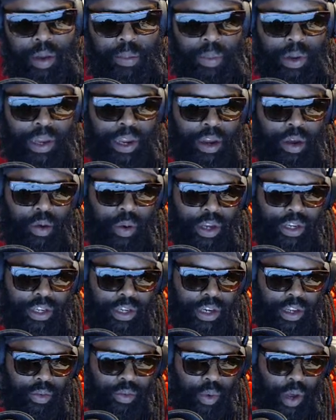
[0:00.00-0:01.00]
But then the
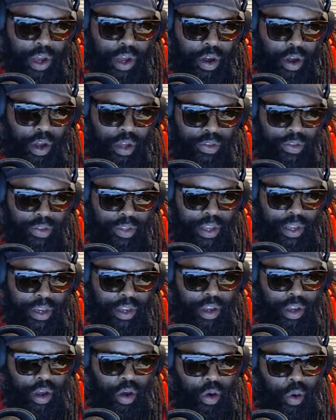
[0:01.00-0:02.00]
question is, what caused it to
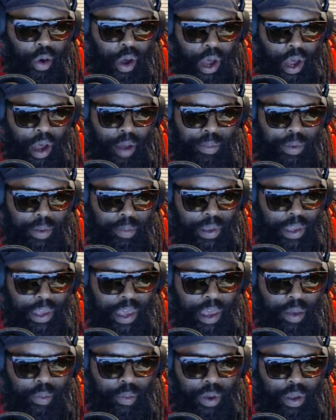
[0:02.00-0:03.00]
go up to
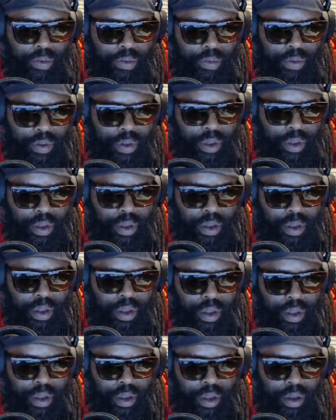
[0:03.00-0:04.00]
begin with,
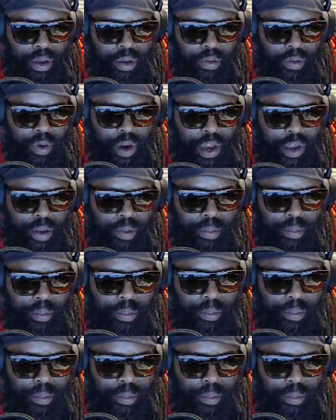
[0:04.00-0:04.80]
right?